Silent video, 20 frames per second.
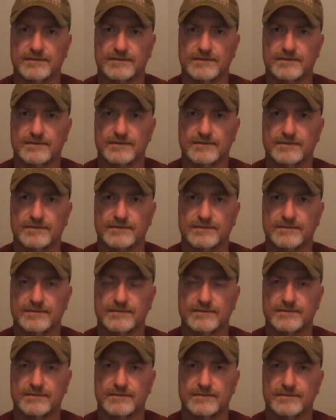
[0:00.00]

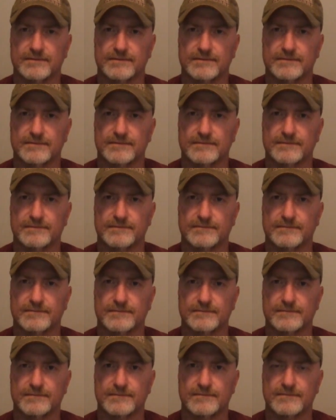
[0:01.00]

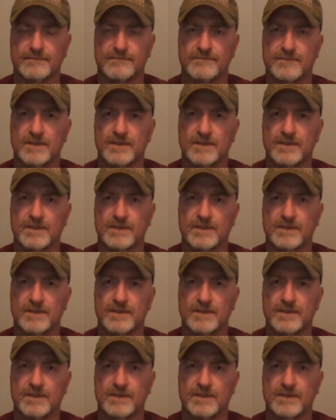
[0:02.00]
Nothing is said.